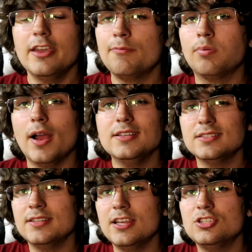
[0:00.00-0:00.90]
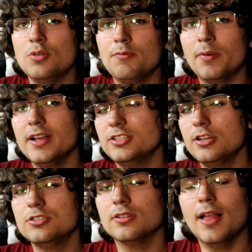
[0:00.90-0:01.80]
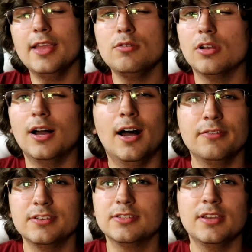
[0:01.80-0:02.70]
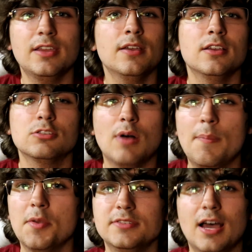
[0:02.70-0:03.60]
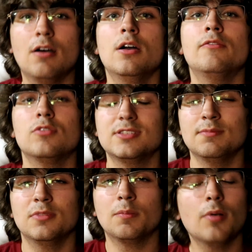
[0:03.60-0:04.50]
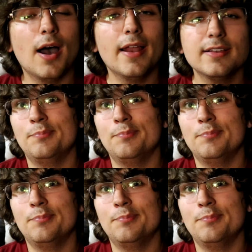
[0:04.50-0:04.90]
if price is an issue, if price changes a lot, you can obviously swap those out for similar products.